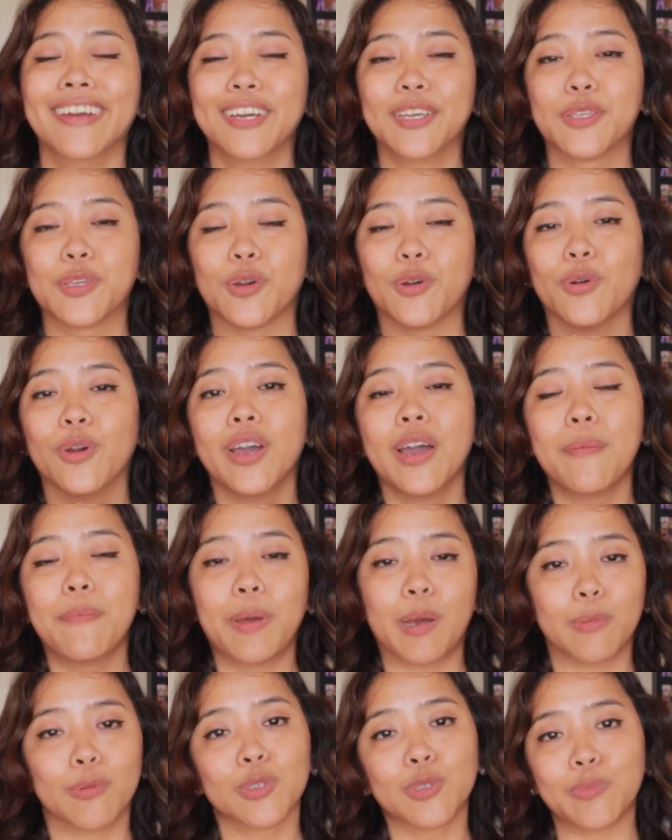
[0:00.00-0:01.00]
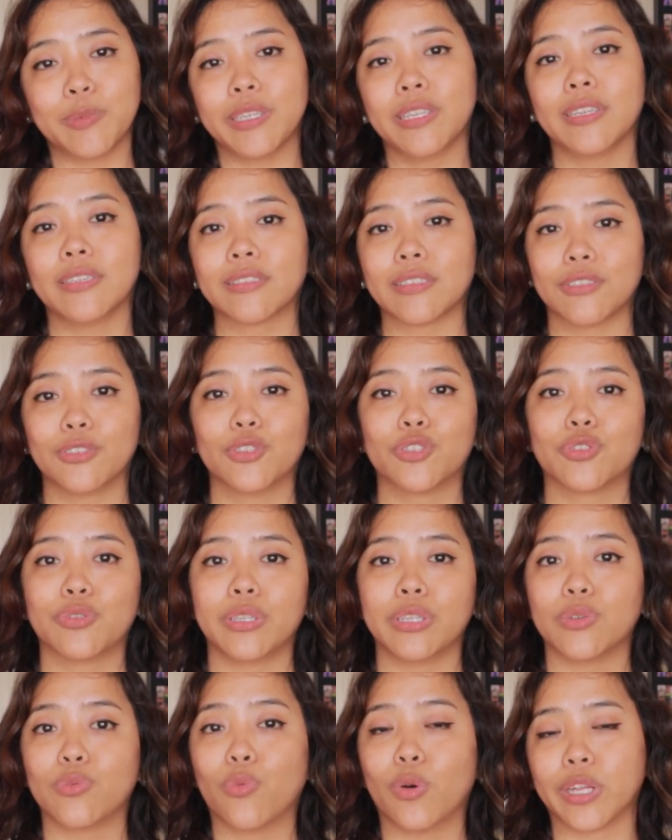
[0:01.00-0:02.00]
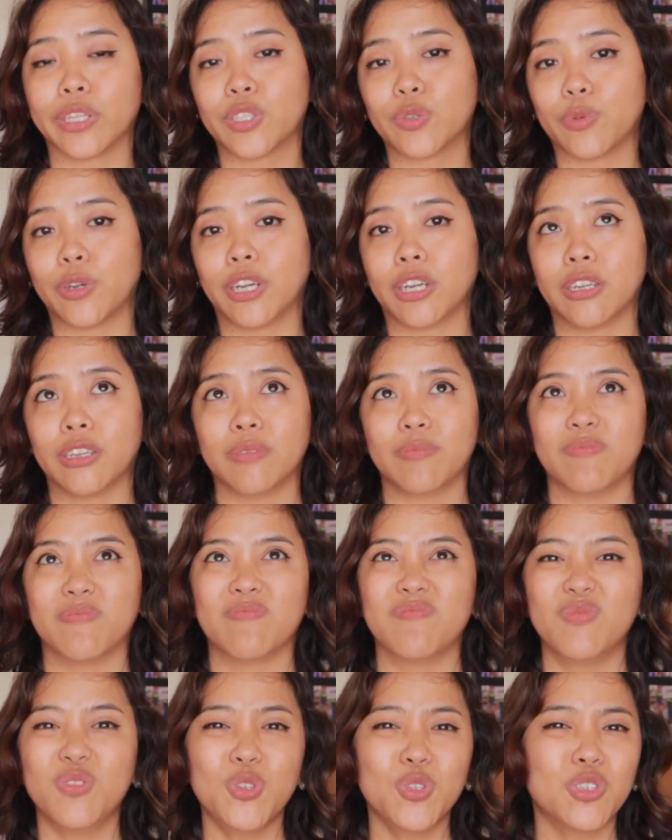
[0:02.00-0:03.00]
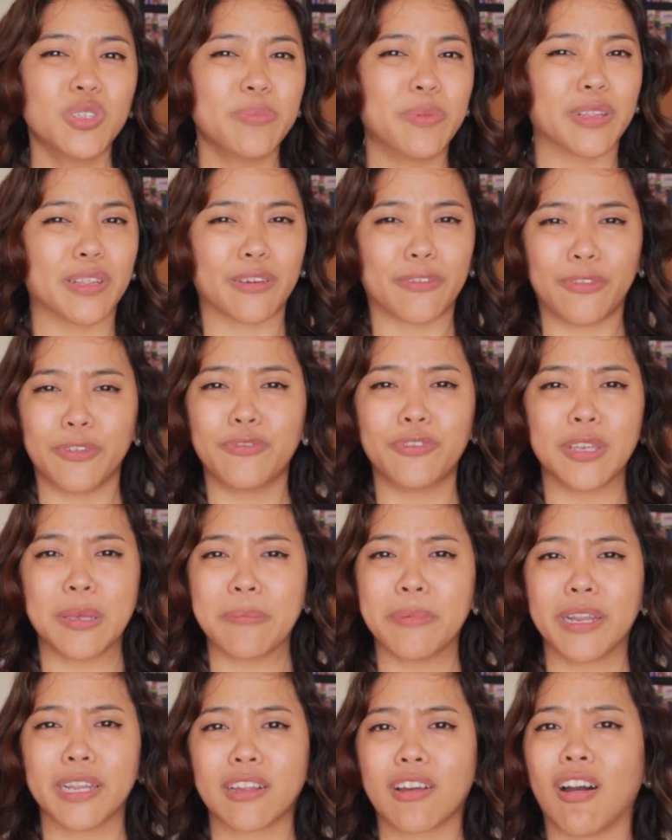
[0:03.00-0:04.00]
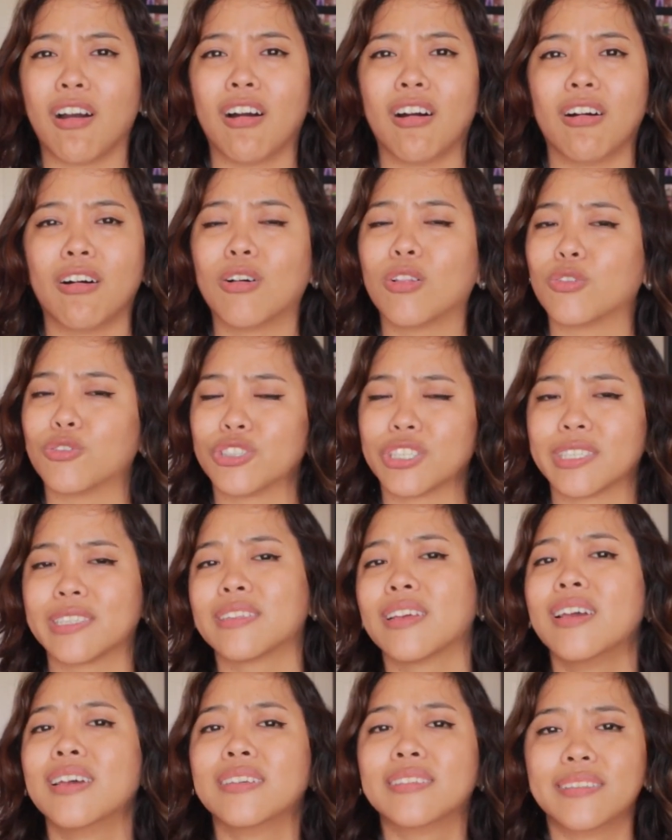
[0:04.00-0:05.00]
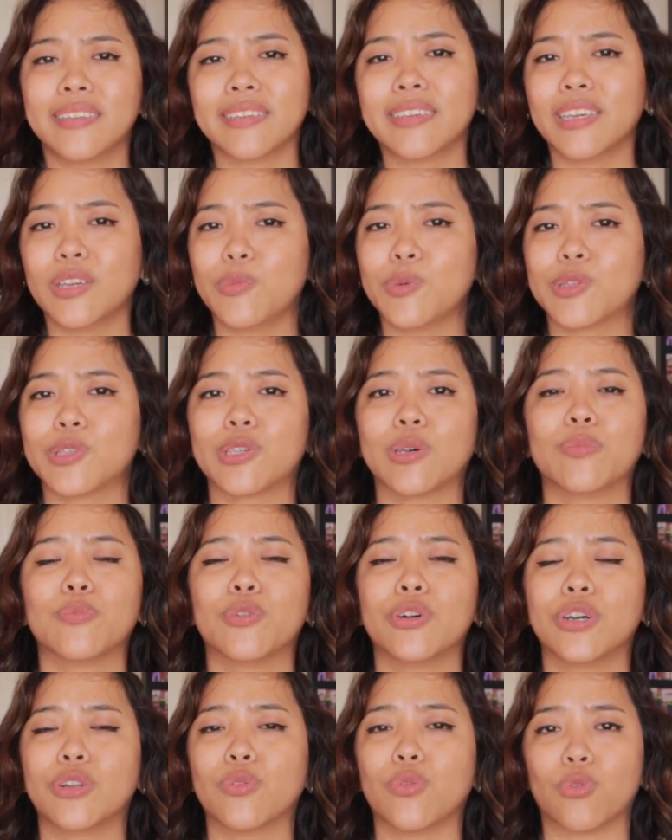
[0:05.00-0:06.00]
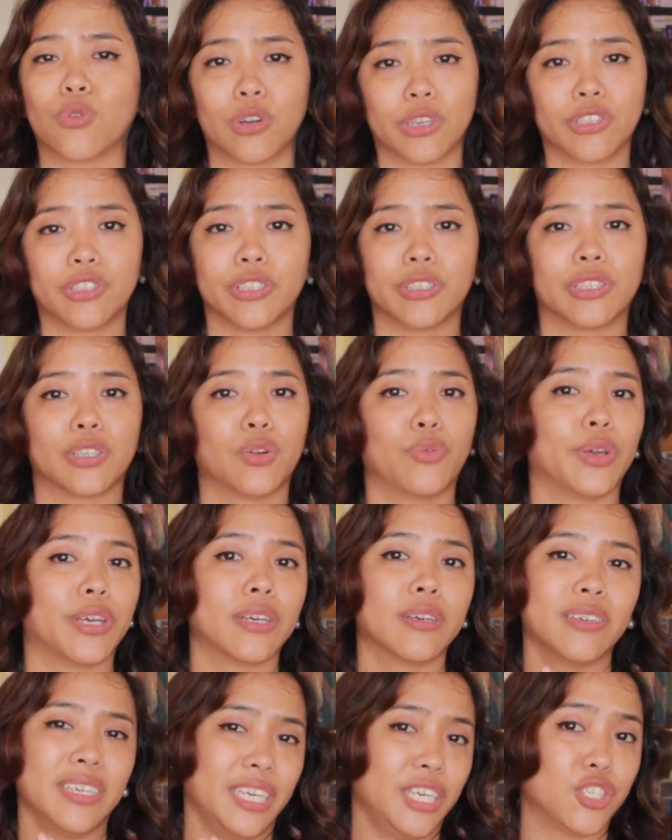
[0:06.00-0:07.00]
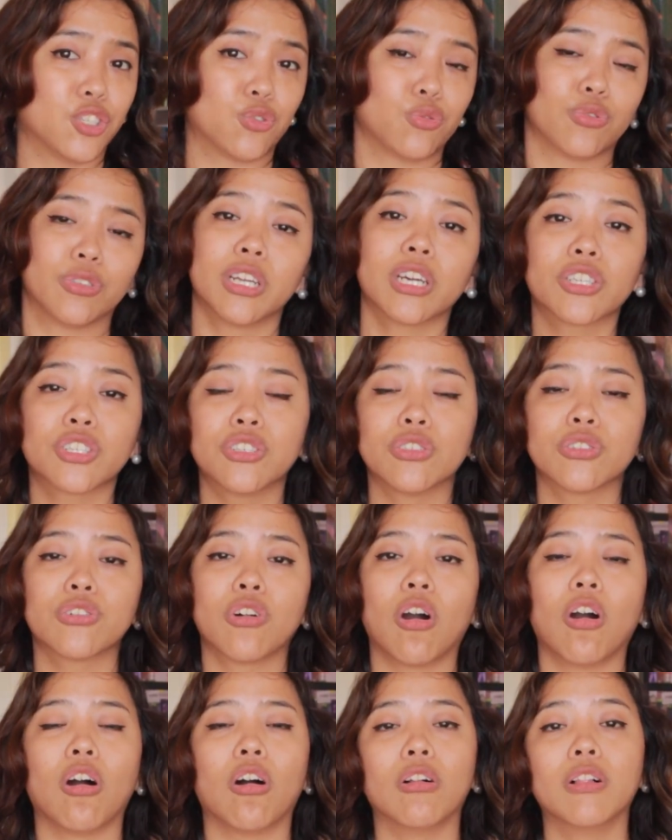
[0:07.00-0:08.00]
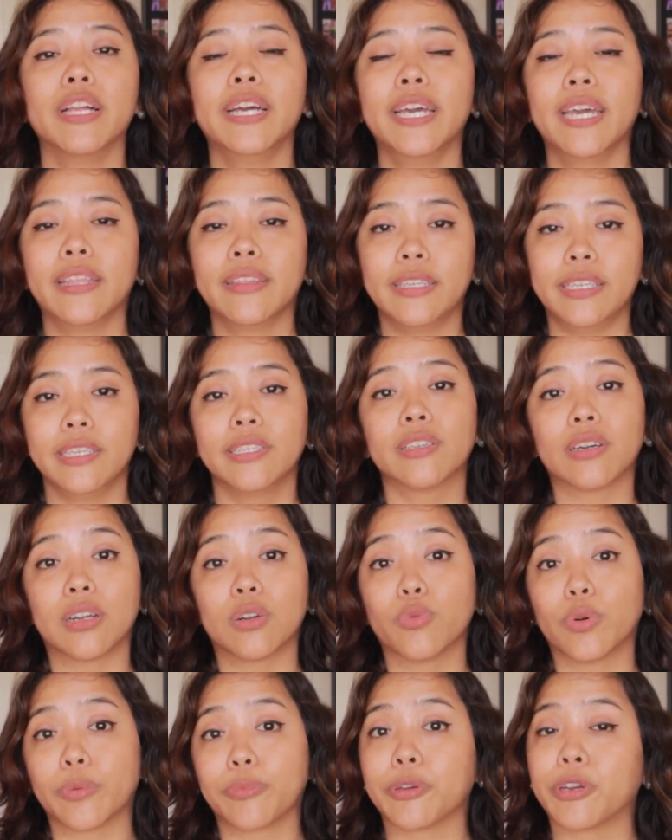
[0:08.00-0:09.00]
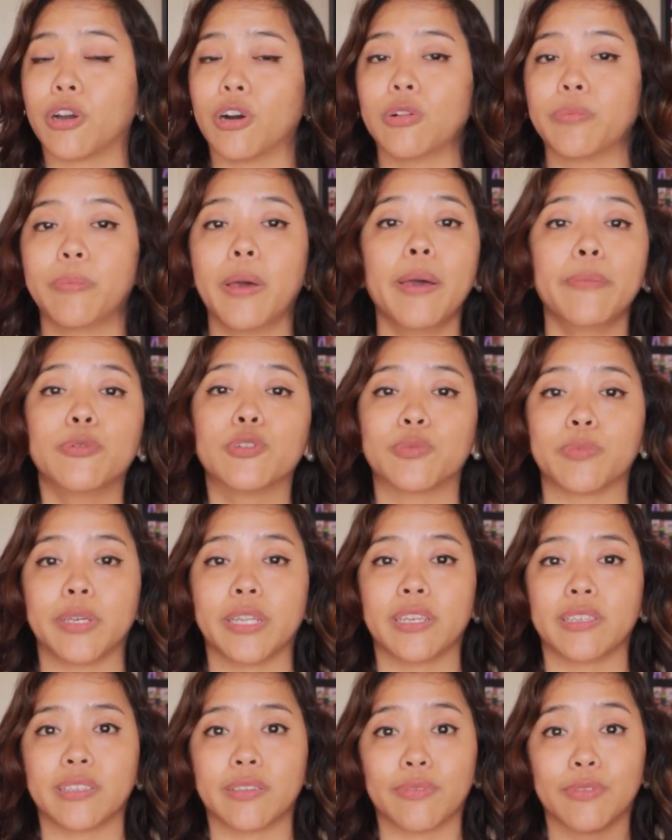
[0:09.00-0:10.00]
So pebbles meetings are usually the ones where usually about 15-minute call or just syncing with someone, or it's just a quick introduction call. These are what we call pebbles meetings.